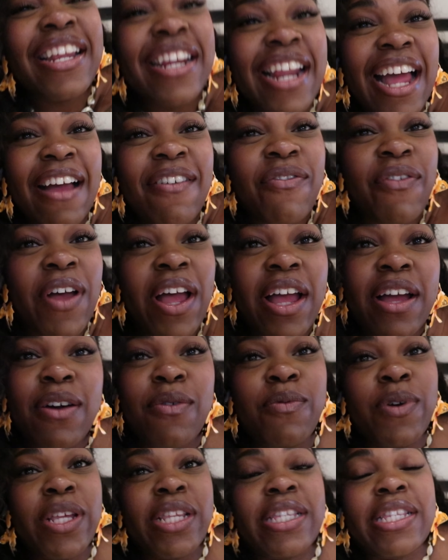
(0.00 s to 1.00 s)
did not find
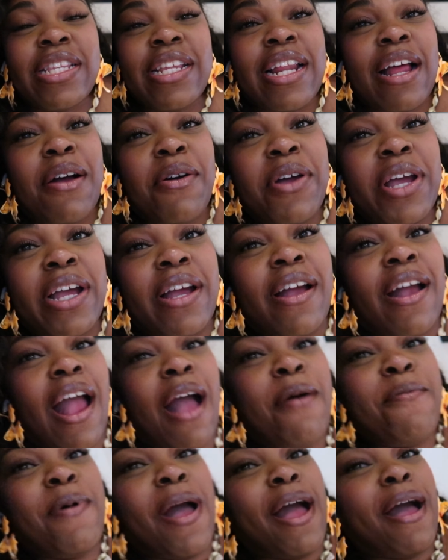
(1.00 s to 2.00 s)
a Winston out here.
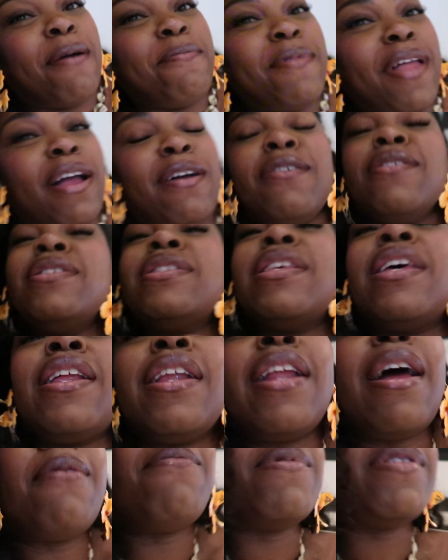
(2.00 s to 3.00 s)
I, am not gonna say
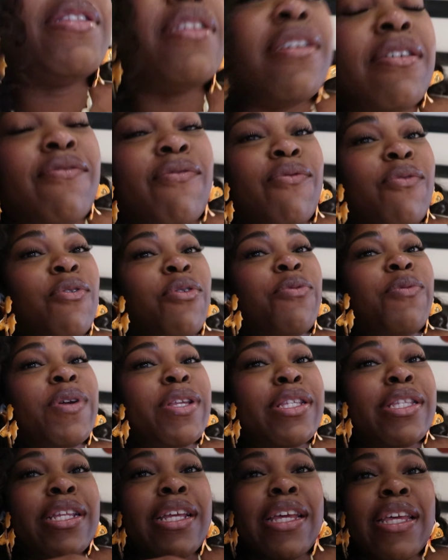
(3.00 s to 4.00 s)
that I was looking for a
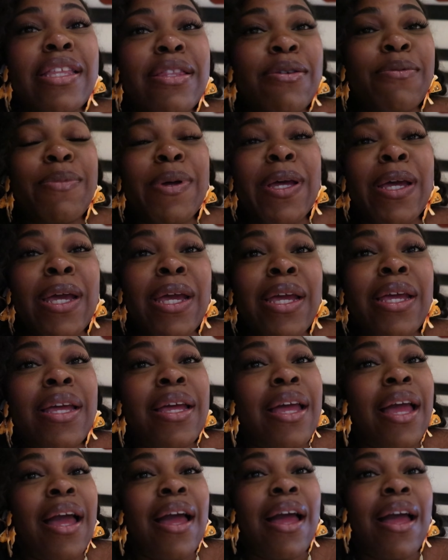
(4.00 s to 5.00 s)
Winston either, but
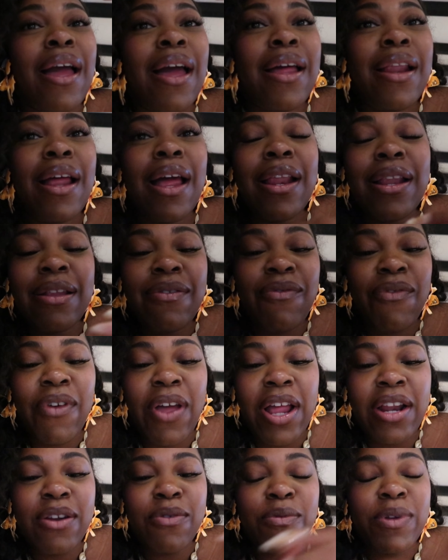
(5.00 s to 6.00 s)
I, I didn't
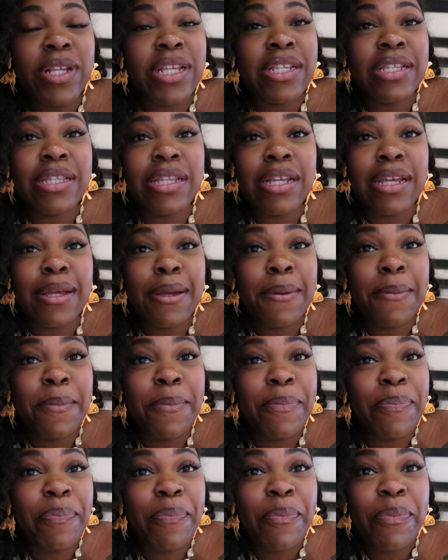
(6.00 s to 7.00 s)
find a Winston.
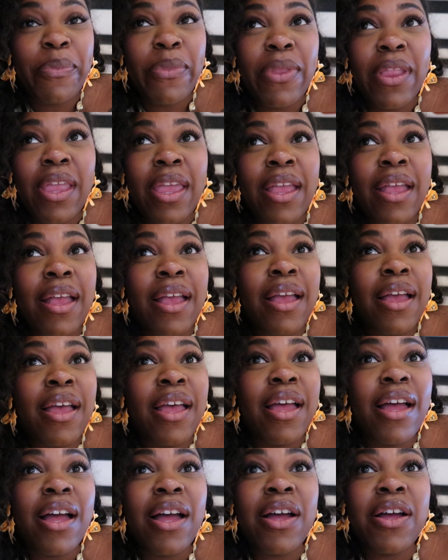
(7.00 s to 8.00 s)

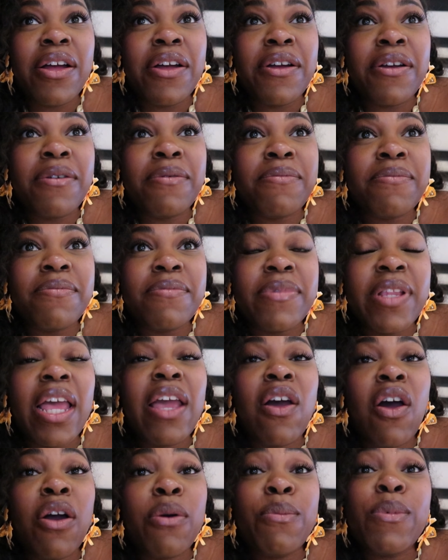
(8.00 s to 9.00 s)
Um,
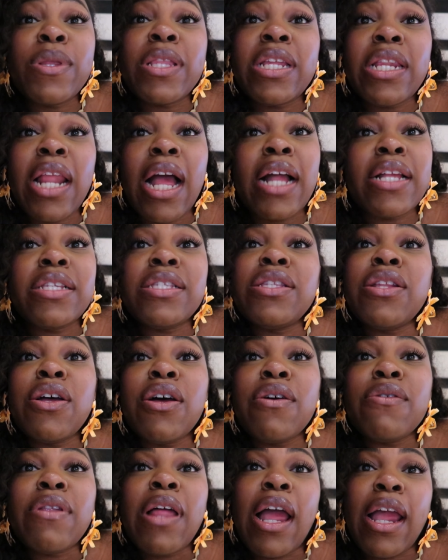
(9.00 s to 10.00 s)
they are really nice
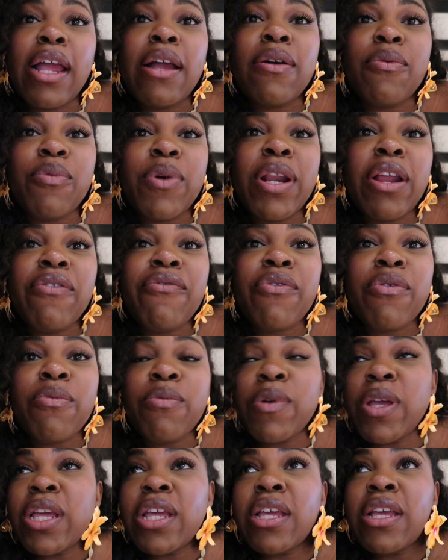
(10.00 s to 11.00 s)
though. Like whenever
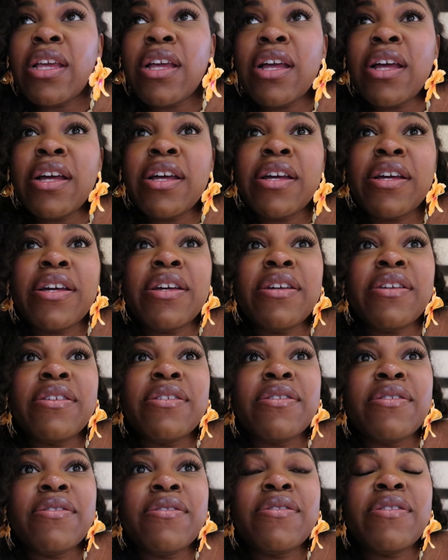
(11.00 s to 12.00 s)
we
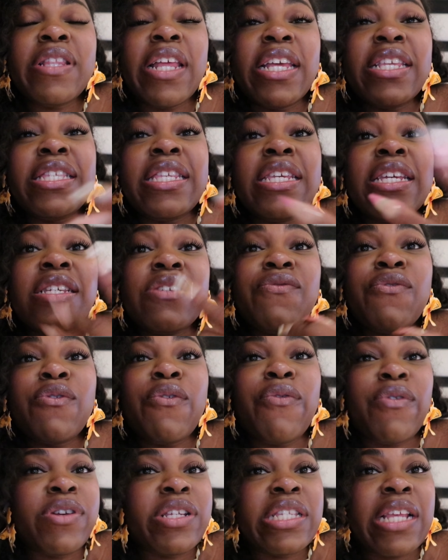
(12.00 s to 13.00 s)
uh, they see us for
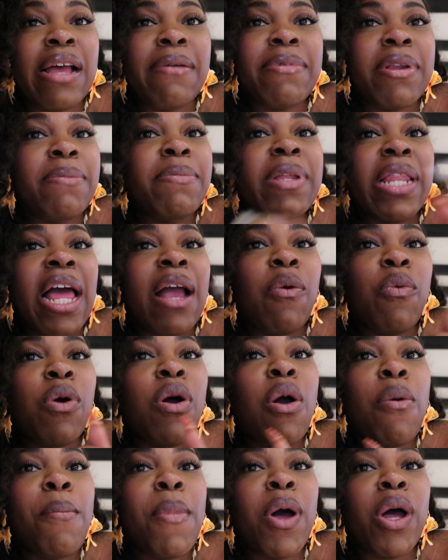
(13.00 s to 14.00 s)
the first time, they be like,
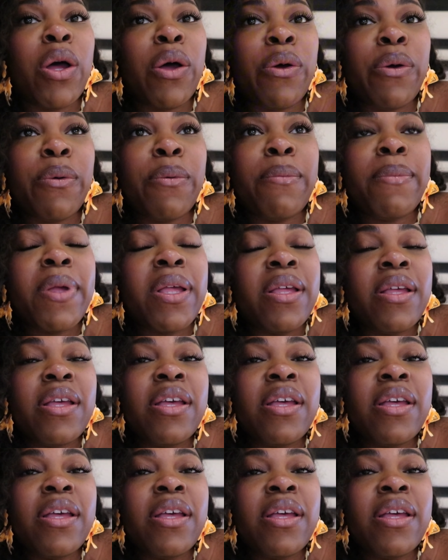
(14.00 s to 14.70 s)
"Welcome home."